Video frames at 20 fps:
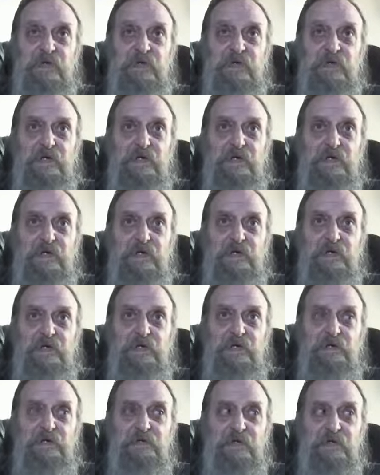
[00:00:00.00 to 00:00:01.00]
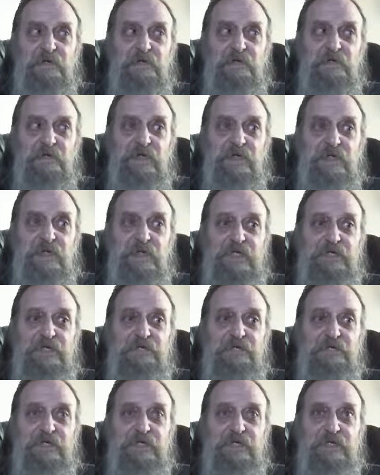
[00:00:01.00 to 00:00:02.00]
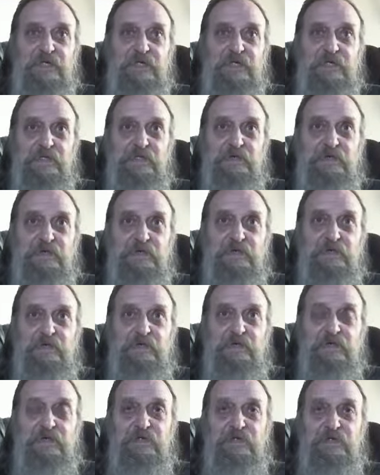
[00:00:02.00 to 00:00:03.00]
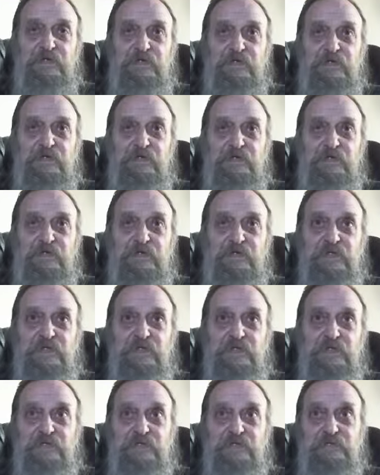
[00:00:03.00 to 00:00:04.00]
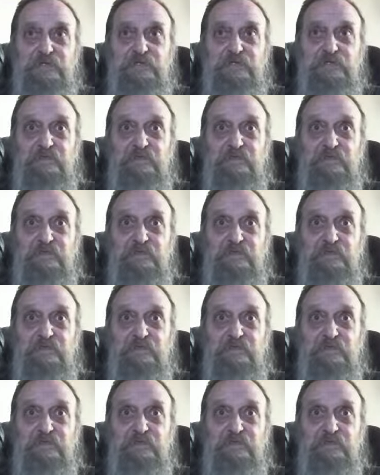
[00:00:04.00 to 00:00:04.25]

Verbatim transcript: Uh, I believe that the Lord is is